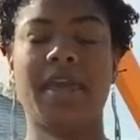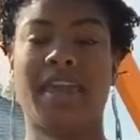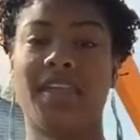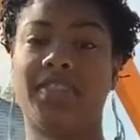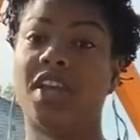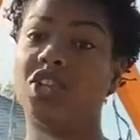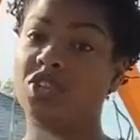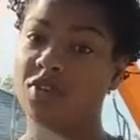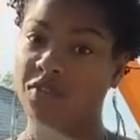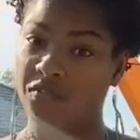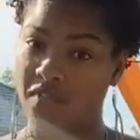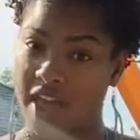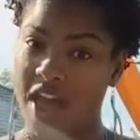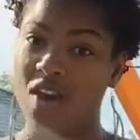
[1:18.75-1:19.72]
and that you
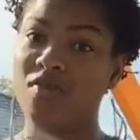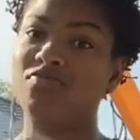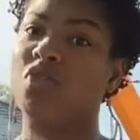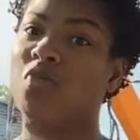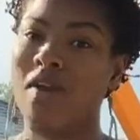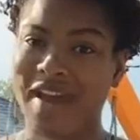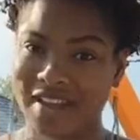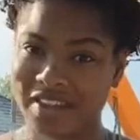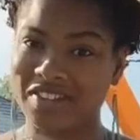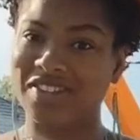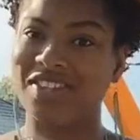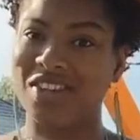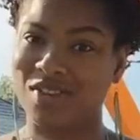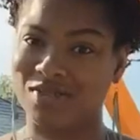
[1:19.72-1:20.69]
found the right
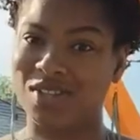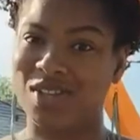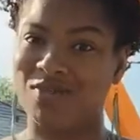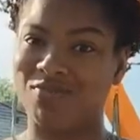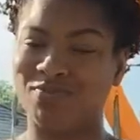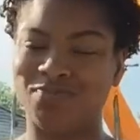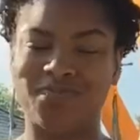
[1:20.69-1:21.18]
consultant.